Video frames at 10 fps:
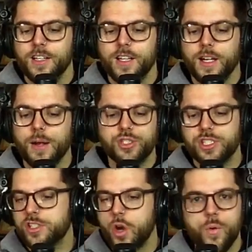I was
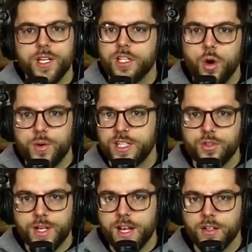just going and
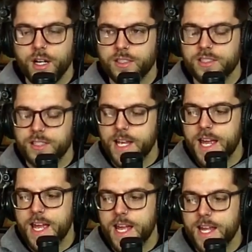doing haircuts,
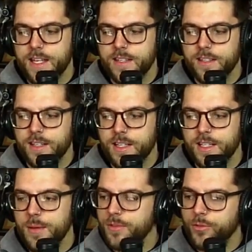and
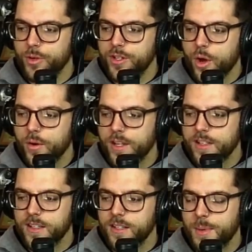then before you know it,
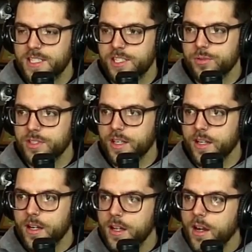my teacher was like,
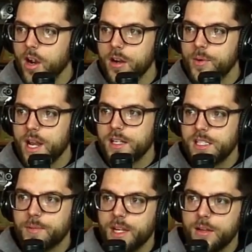all right, we're not
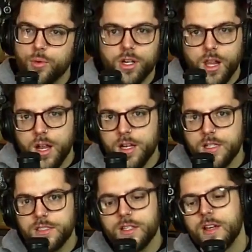accepting any more
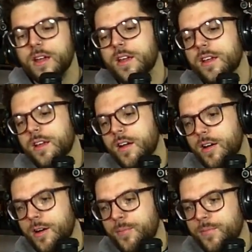clients.
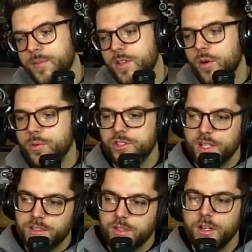You know, once you
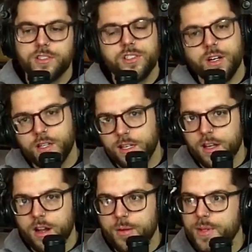guys are done, start cleaning
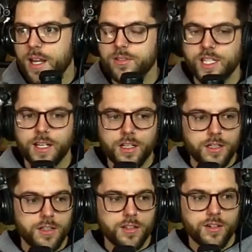up. And I was like,
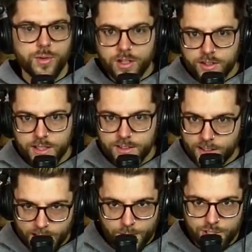really?
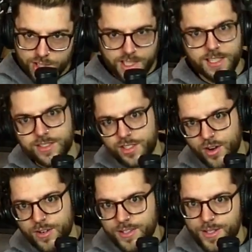Like I was just getting
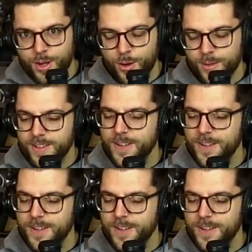started, you know?